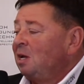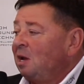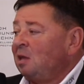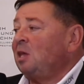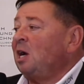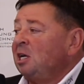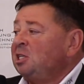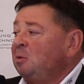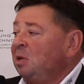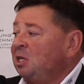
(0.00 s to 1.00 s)
like the
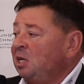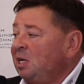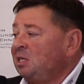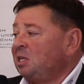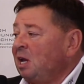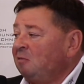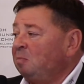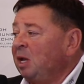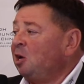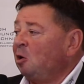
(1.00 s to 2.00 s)
IGBTs that have
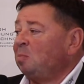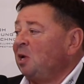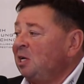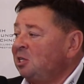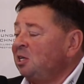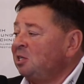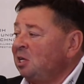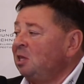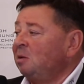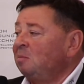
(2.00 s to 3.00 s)
big copper heat sinks
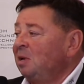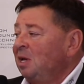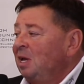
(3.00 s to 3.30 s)
in them,